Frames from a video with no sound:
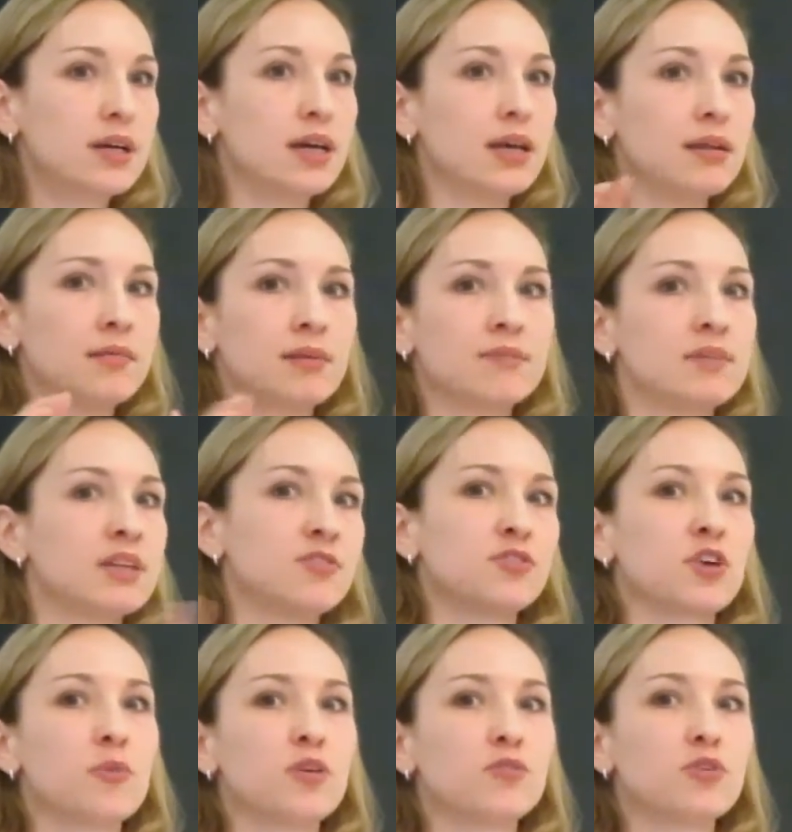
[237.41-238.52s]
And if
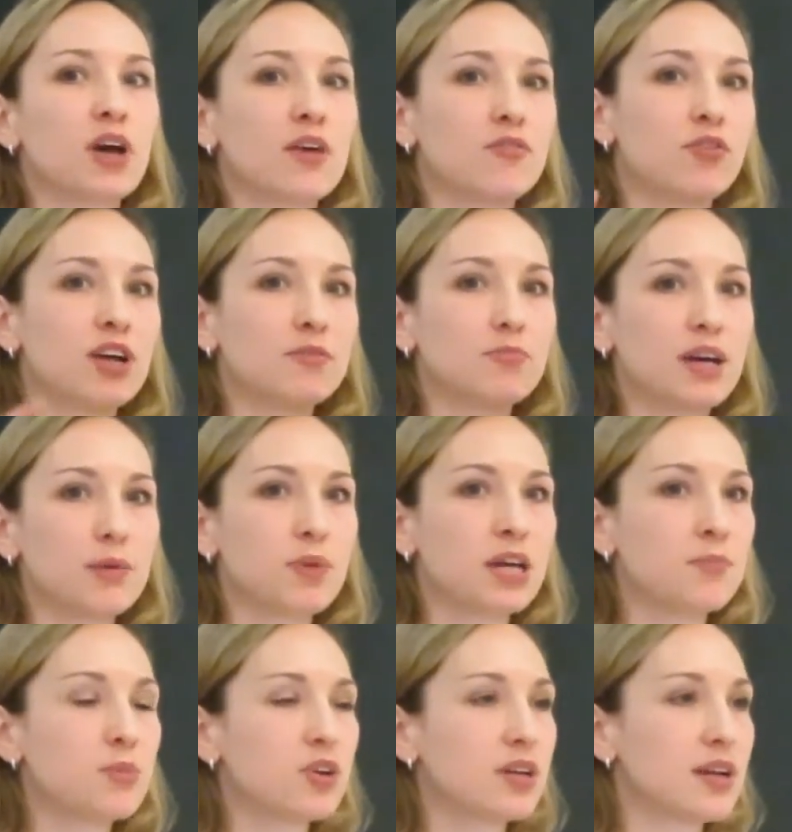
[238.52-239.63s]
some of you have read my
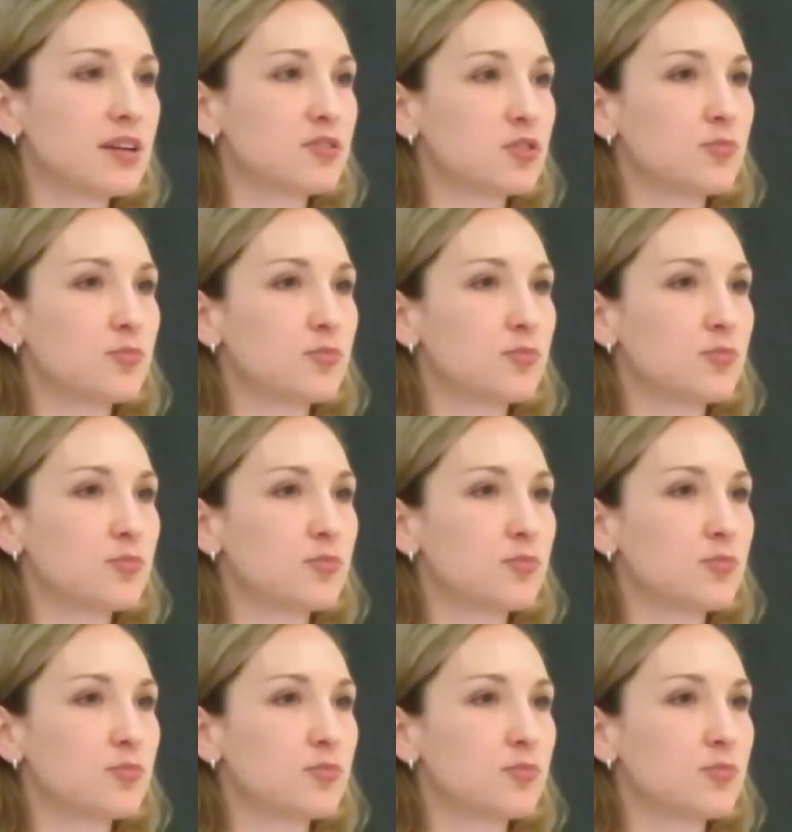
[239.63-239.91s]
paper that I